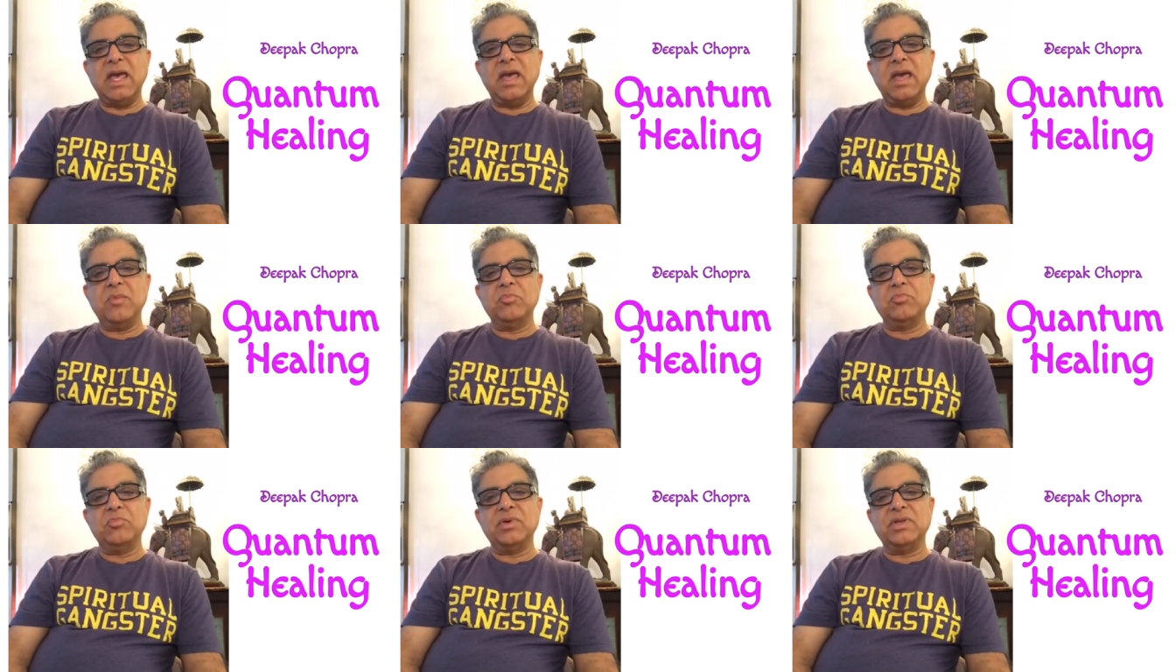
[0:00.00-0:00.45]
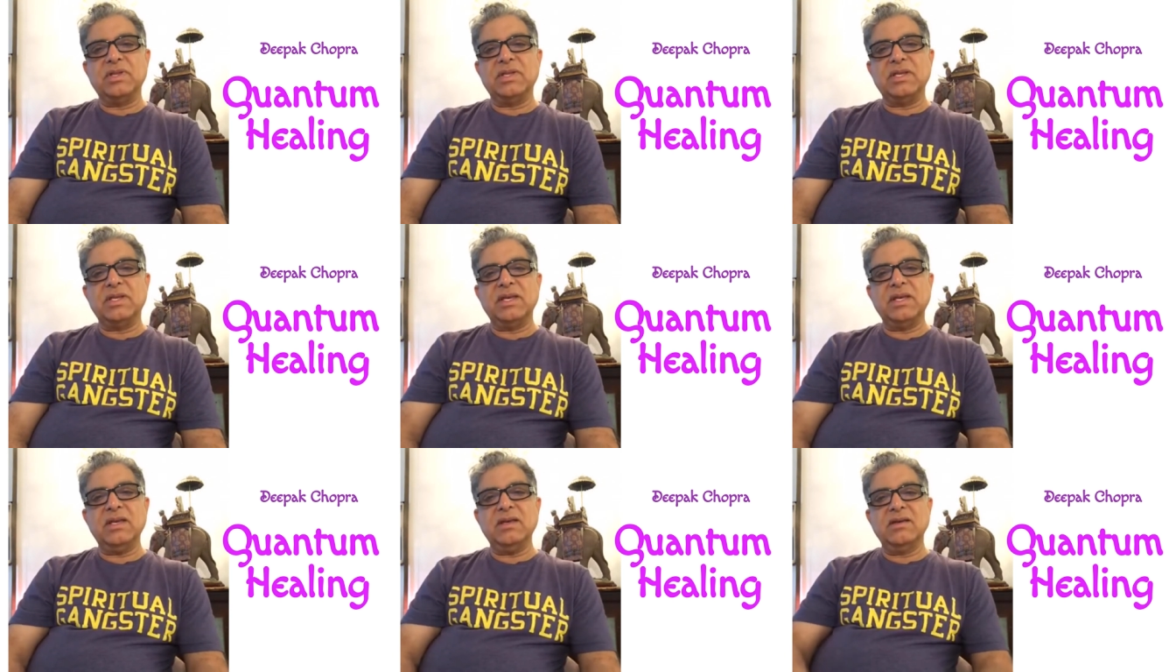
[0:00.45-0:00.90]

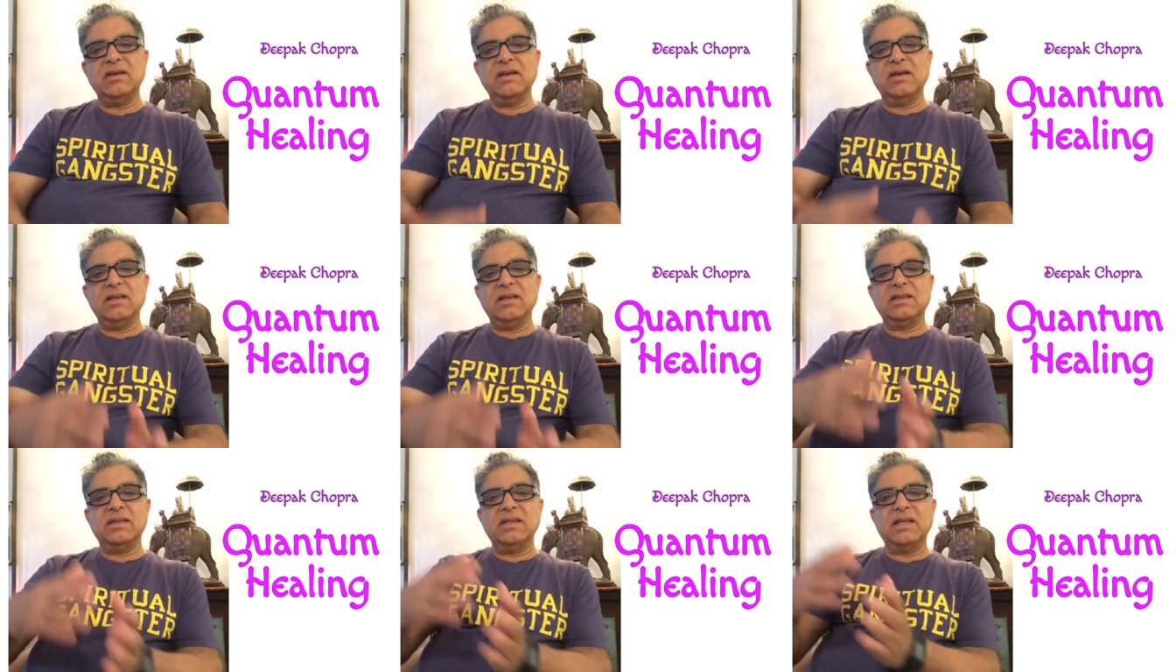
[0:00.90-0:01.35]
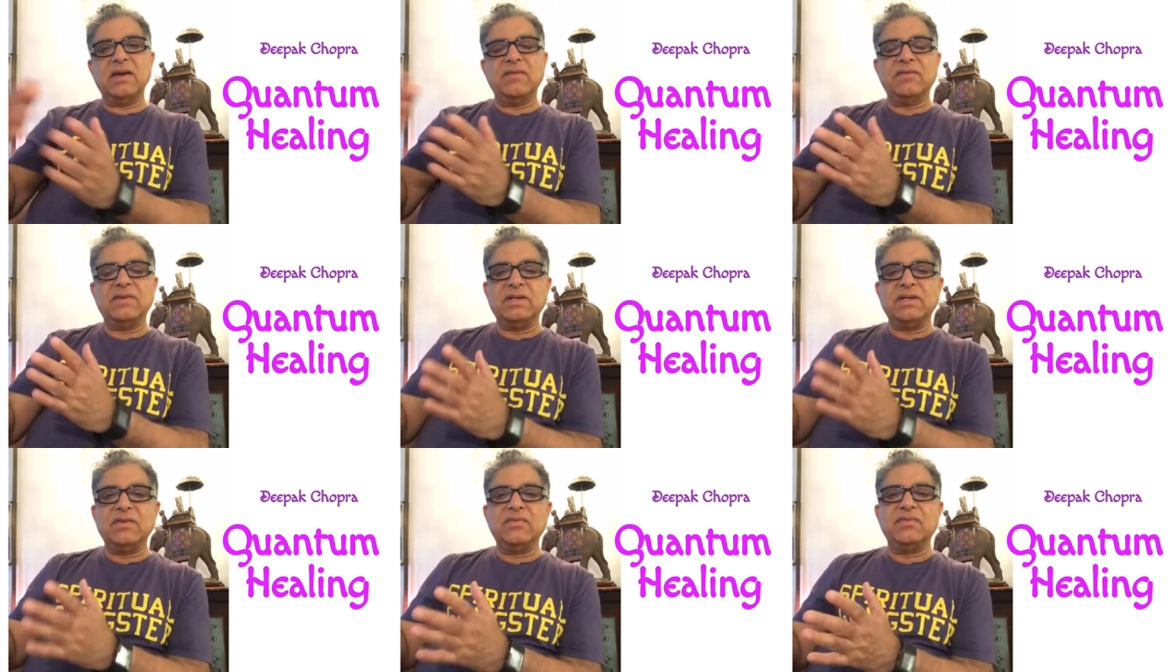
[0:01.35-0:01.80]
empathy. They
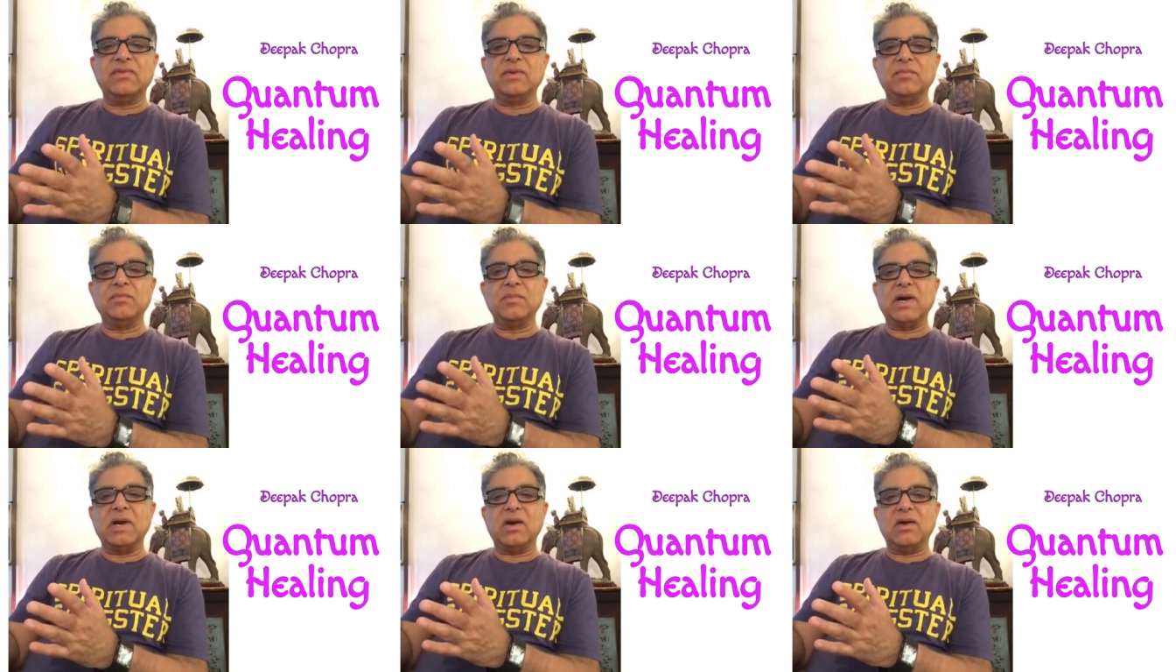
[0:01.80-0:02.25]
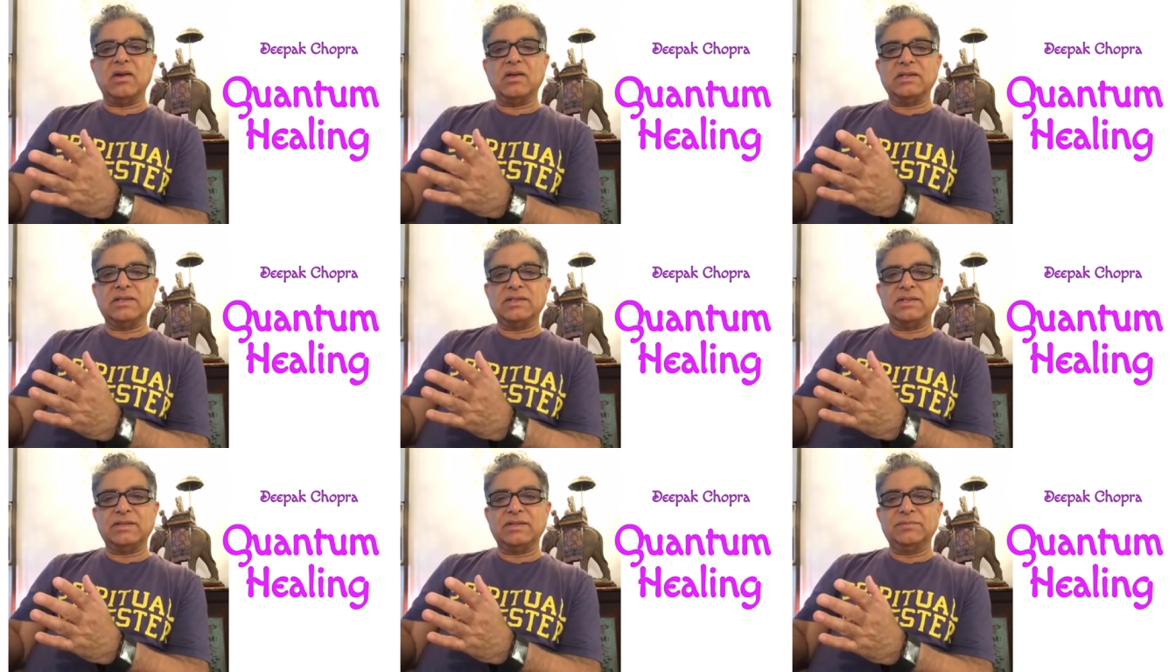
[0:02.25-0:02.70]
have a different
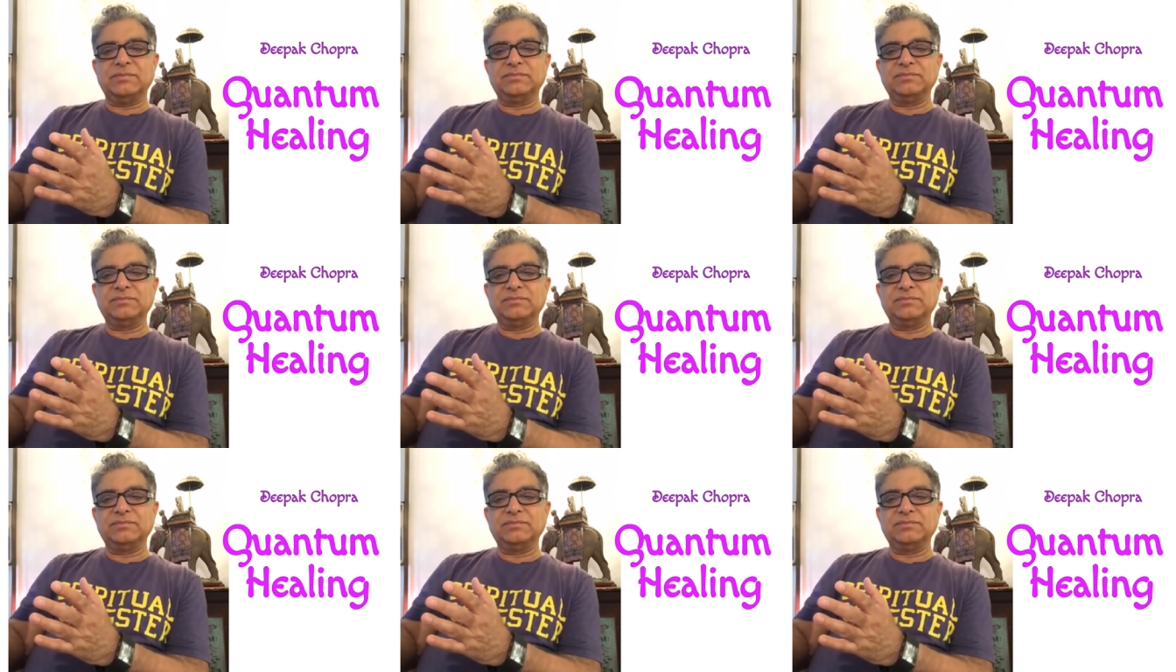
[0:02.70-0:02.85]
biology.